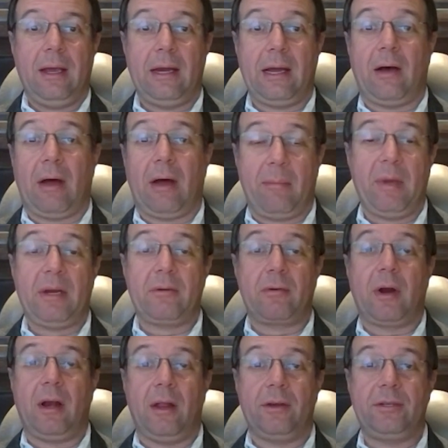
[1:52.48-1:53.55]
now I'm a
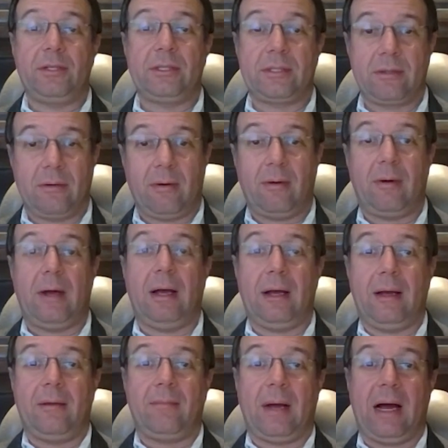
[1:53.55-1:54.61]
neurologist, so
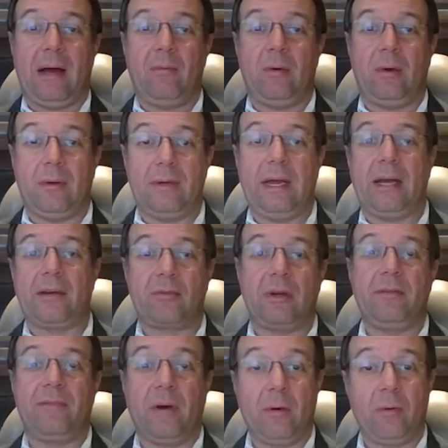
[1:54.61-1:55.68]
uh, I will
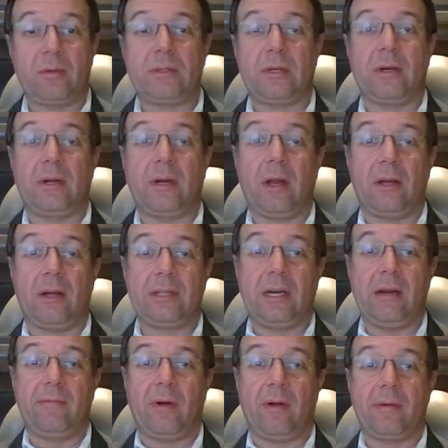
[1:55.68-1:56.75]
naturally focus on clots that
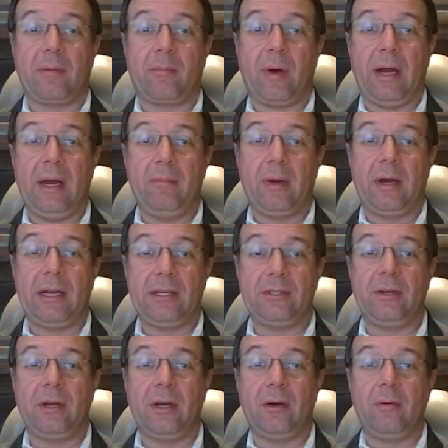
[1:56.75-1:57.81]
involve the brain. But as
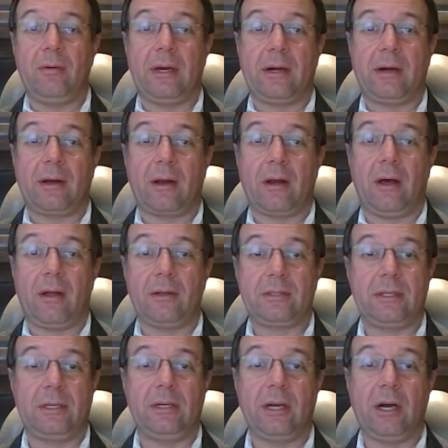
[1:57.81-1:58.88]
you know, there are clots
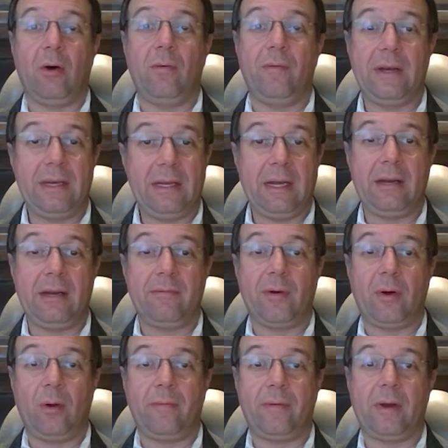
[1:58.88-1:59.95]
in COVID that
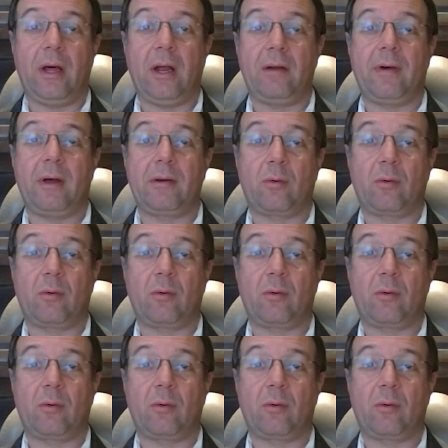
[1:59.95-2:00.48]
involve a lot of other